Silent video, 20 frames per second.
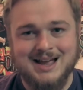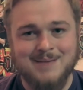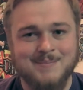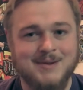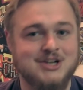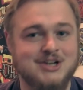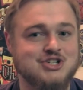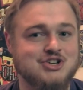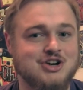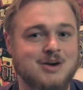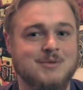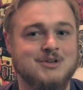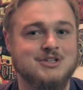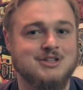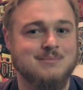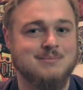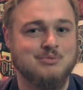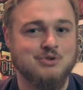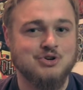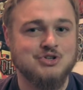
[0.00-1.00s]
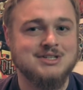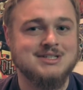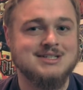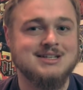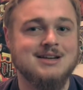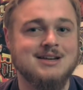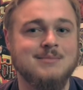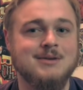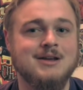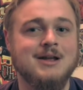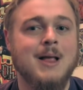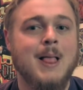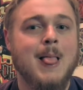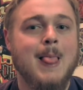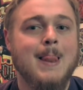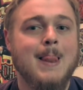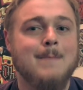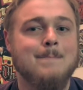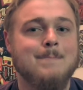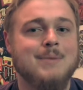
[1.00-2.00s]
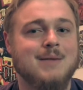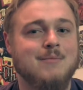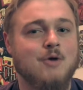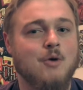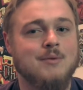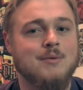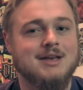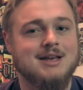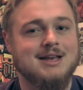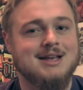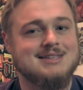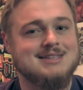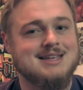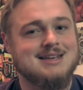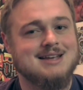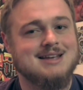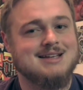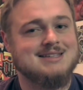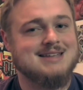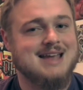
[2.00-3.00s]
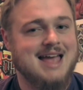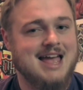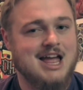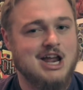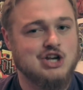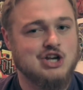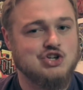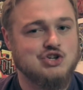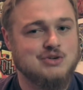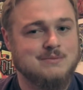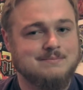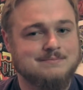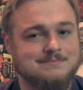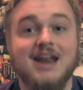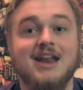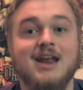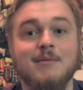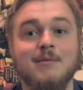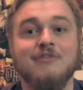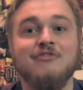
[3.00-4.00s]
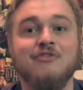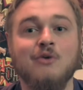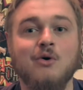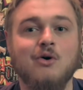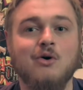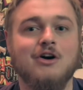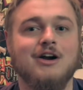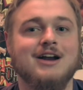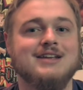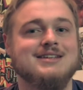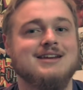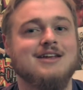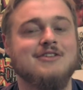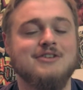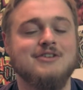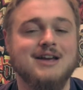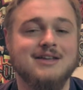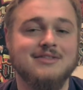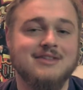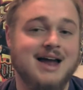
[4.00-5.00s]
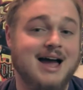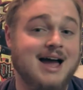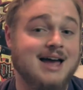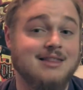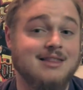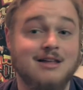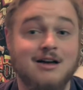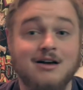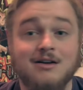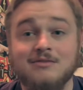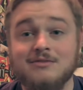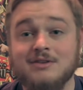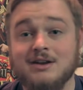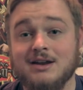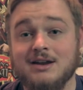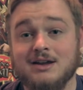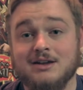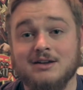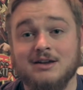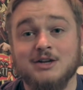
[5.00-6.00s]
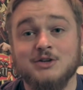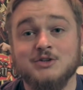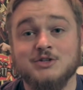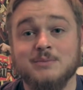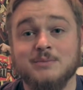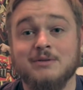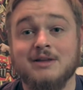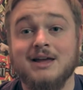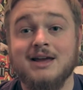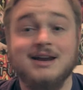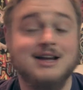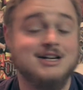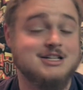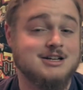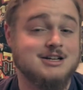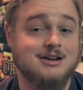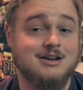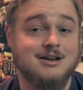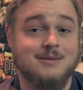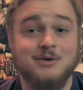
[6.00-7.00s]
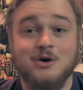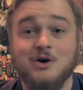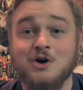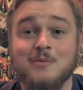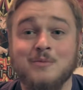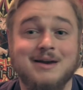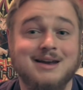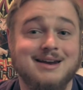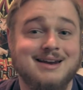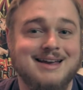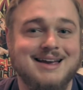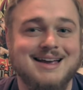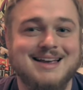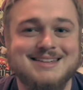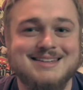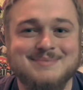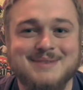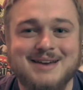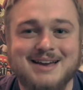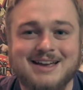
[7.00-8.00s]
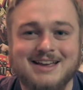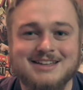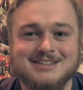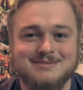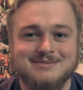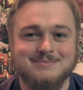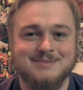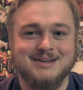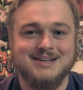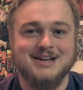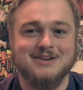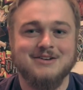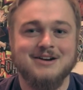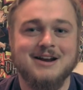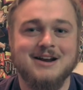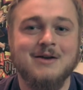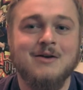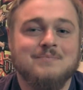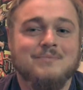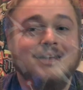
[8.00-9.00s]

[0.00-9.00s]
I'm not sure how much of the push is going to be, but I'm hoping it gets that next edge. Number 4 is another deck that I loved and I used to play. And actually, Kono Bandit has my deck right now.